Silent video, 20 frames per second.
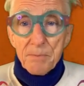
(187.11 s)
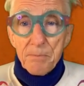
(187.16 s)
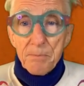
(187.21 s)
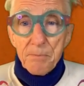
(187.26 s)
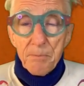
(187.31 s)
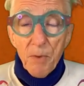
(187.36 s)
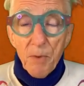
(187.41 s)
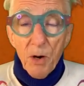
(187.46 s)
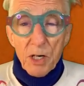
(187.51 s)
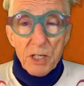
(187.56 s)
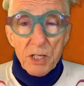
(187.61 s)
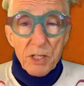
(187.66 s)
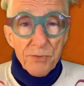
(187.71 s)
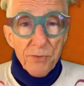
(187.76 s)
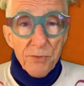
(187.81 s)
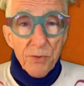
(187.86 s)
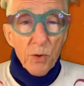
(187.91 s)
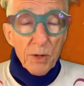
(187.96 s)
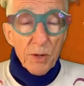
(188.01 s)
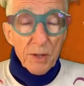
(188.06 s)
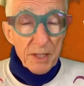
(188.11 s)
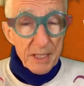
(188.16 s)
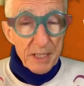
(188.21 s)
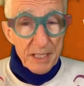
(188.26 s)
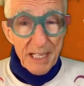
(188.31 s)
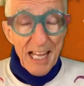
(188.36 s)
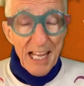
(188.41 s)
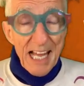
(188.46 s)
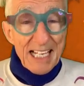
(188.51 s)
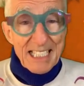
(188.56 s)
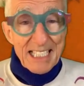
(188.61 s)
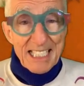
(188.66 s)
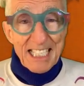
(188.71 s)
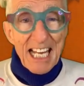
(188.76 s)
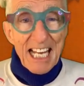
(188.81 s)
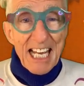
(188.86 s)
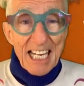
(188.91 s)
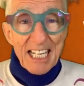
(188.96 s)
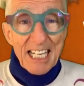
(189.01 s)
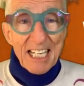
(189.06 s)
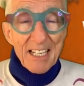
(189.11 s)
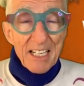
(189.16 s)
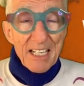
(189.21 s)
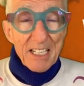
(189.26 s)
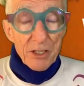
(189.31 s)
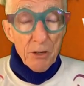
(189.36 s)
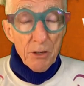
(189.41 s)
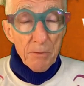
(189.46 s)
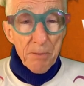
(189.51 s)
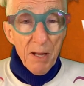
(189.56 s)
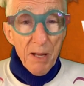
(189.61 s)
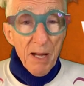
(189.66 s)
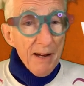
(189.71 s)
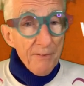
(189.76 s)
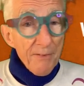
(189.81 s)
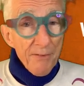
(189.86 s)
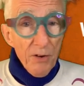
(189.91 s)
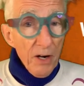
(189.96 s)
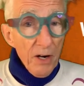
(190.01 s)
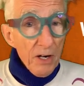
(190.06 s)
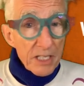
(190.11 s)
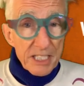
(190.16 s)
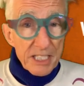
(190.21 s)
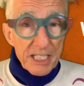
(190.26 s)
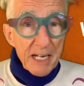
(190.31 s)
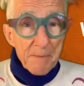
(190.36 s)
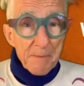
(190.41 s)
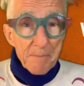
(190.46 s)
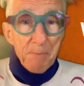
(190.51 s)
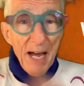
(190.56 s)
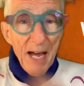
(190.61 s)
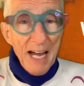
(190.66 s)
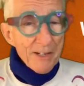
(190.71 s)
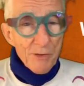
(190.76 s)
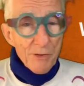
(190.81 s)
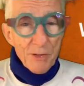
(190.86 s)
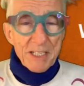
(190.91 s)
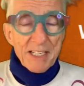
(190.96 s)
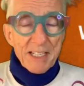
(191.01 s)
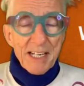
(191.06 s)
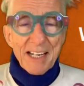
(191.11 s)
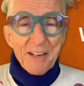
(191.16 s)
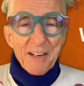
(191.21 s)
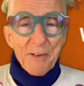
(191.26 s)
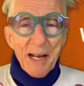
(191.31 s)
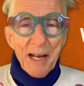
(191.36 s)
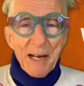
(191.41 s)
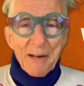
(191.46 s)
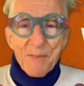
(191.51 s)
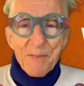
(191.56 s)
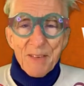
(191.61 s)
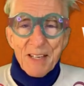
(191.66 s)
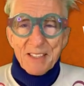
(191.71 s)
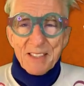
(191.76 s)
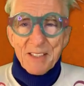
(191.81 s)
March 4th is the last day to apply for our St. Patrick's Day grant.